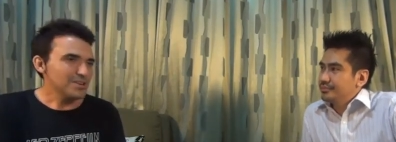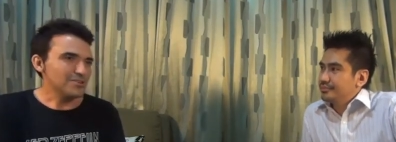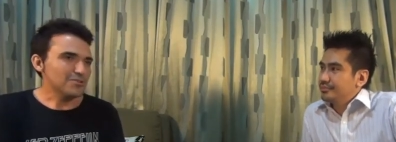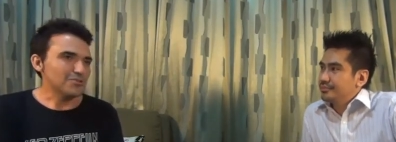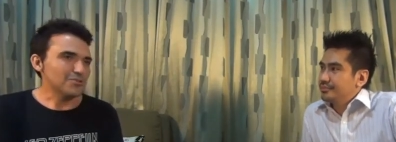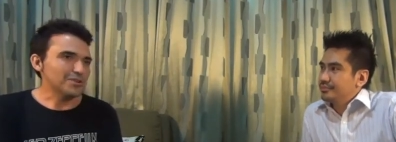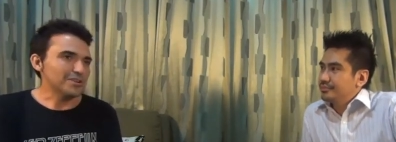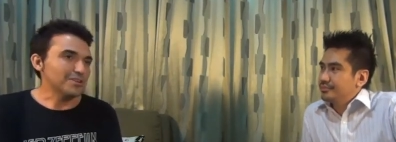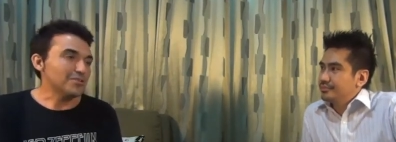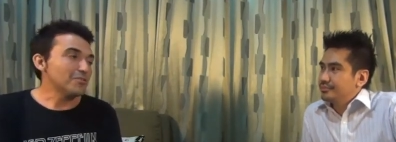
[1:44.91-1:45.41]

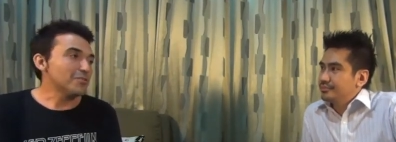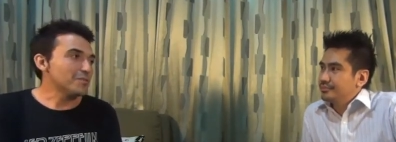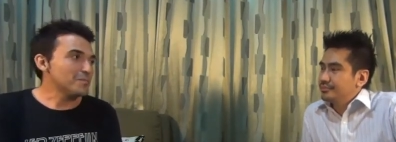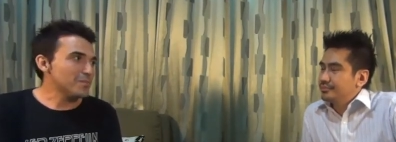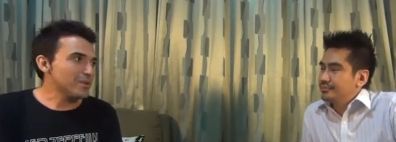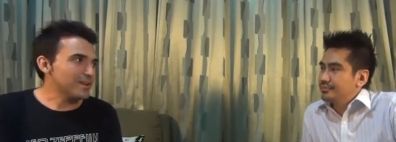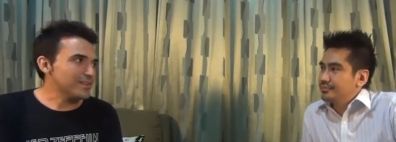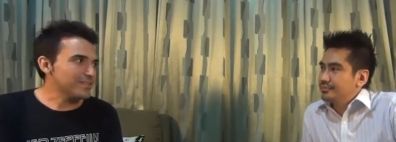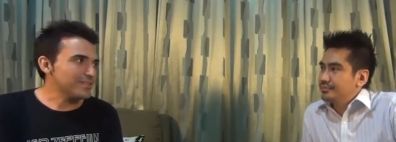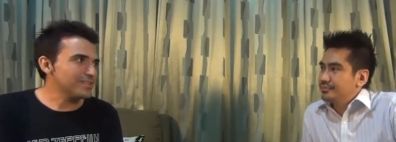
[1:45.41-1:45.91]
Speaker 1: or in other
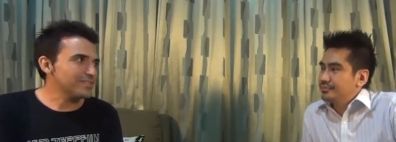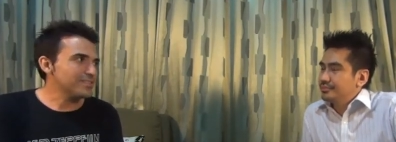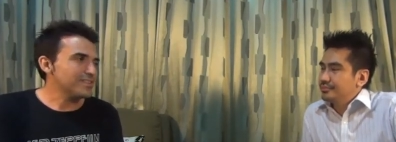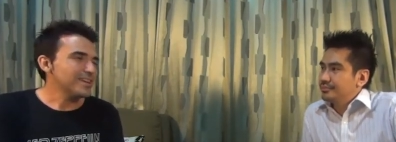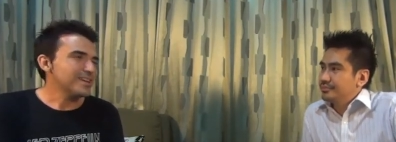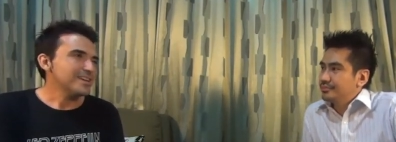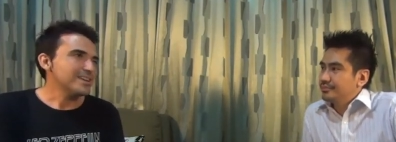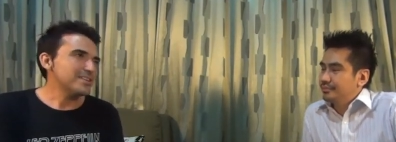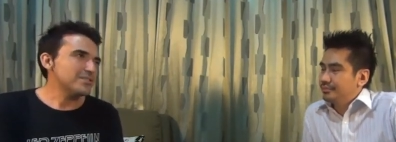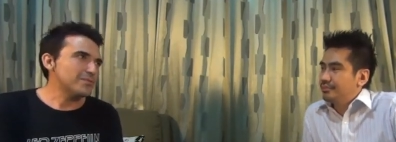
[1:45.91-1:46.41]
places
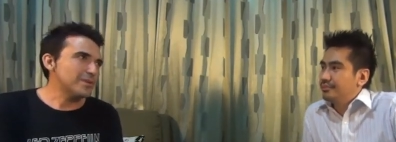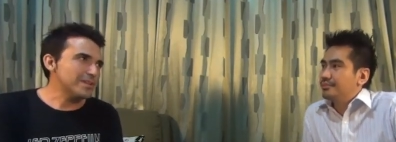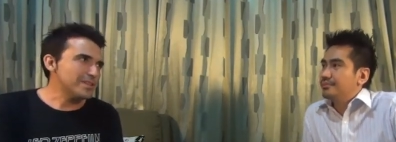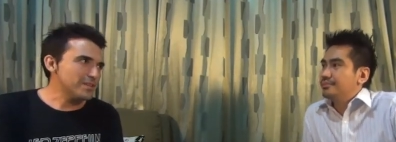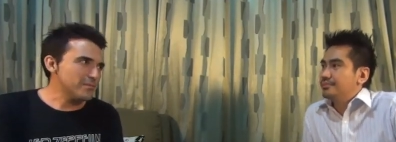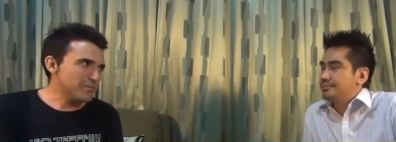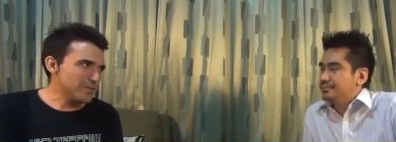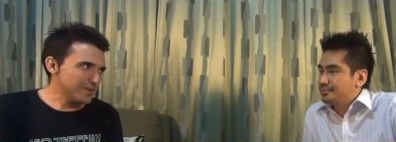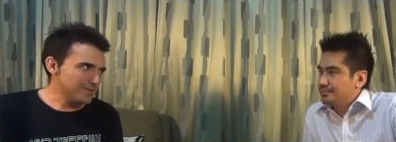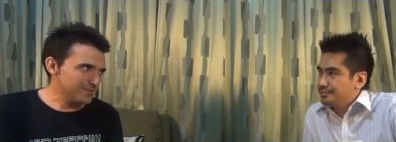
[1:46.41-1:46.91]
is very
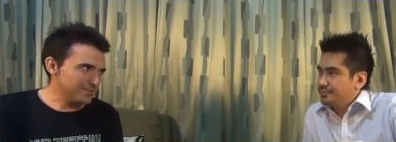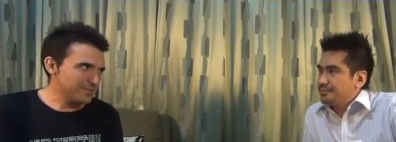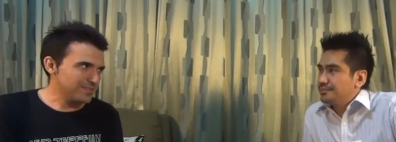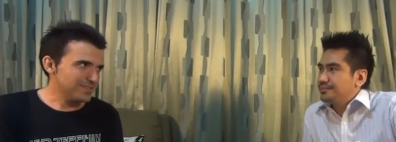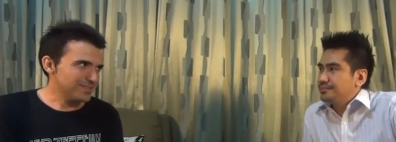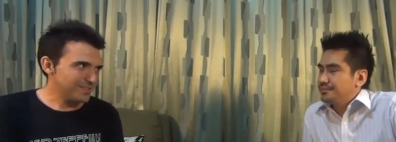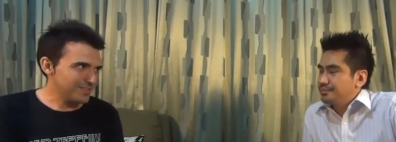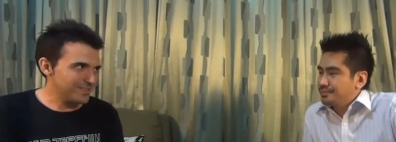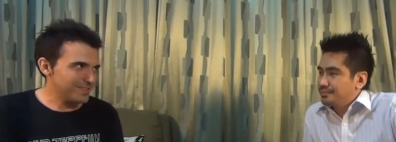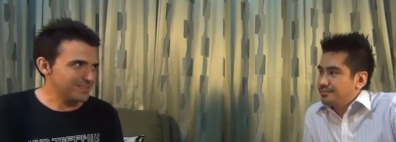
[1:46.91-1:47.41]
different
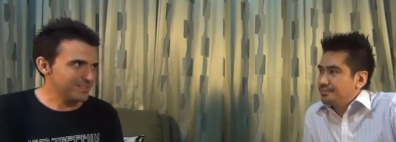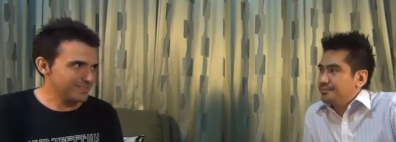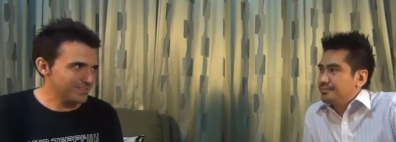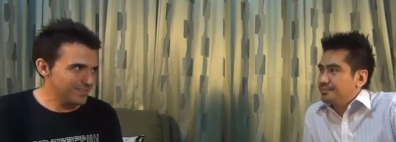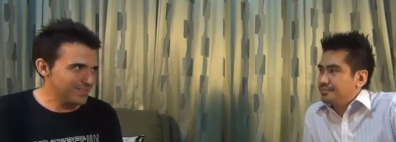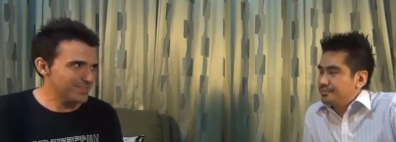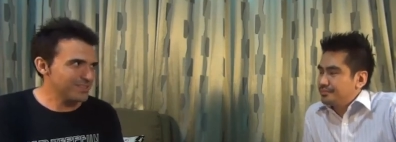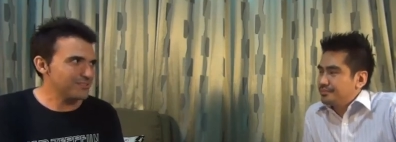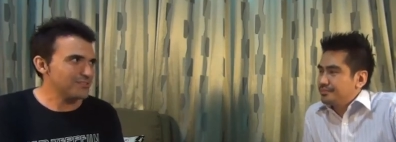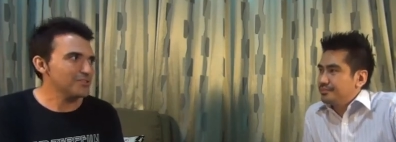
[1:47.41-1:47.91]
than the
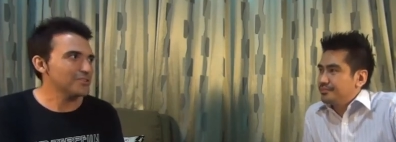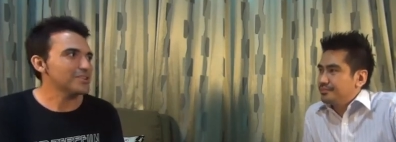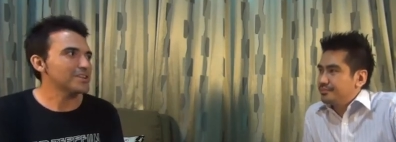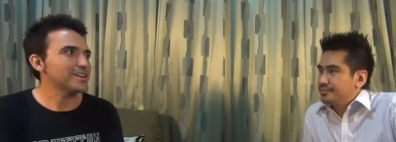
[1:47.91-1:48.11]
tradition in